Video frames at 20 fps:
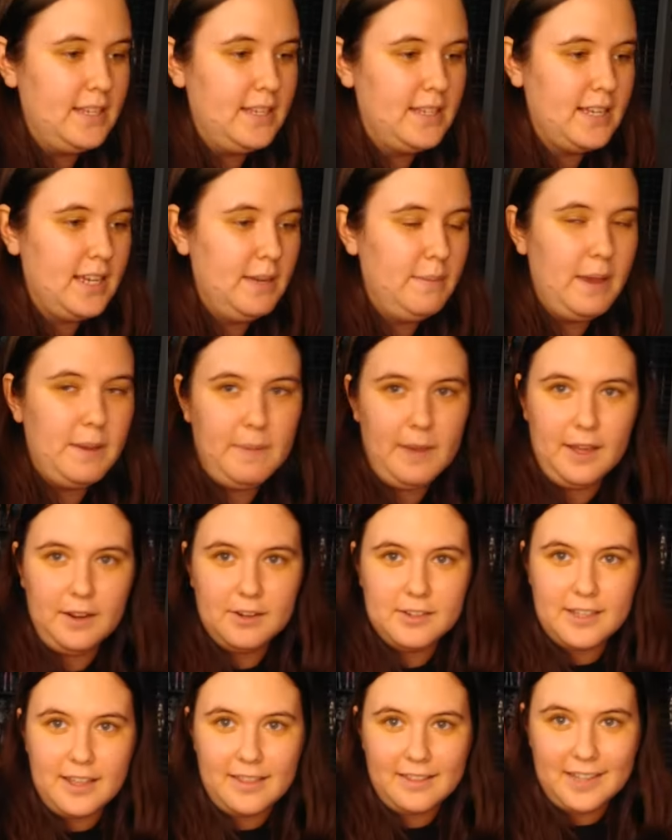is gonna make me
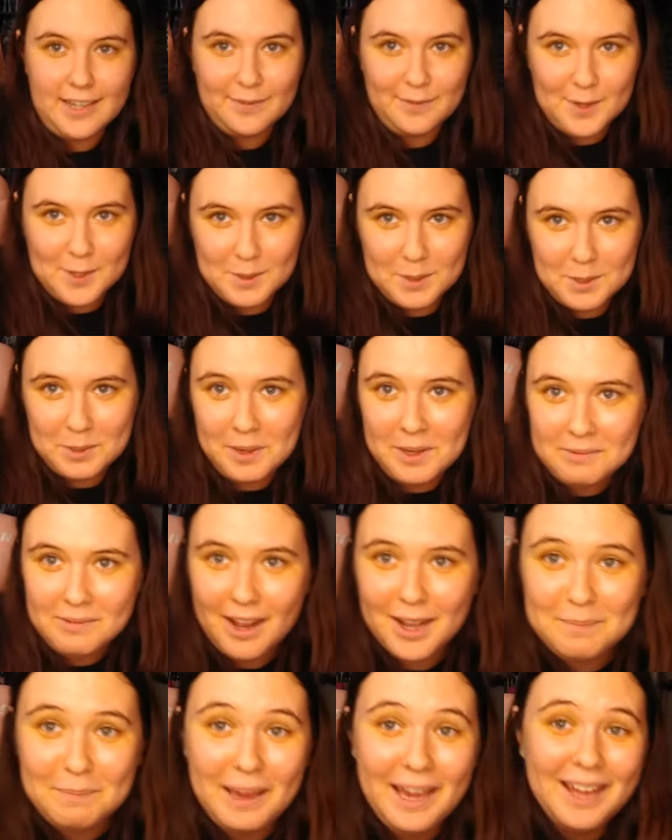understand the difference between
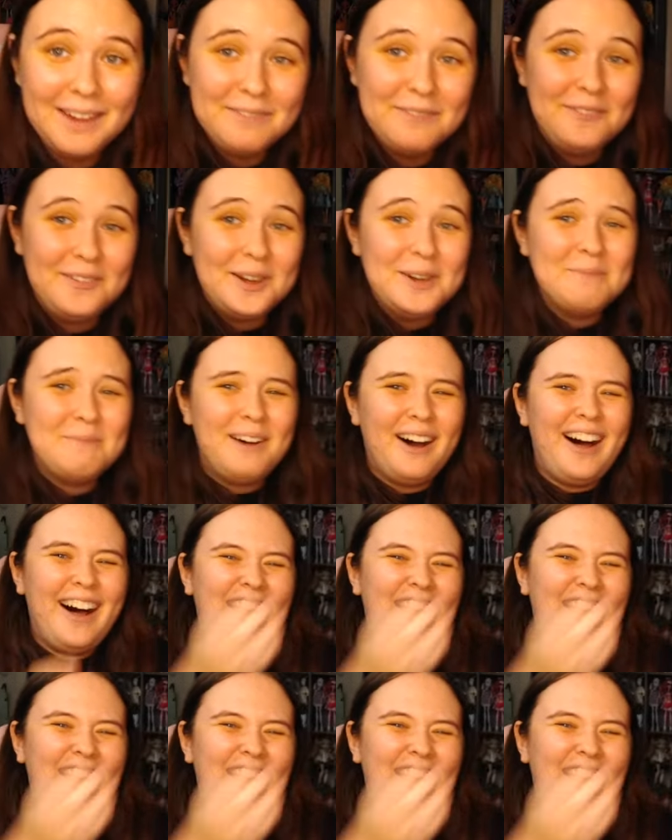rugby and football.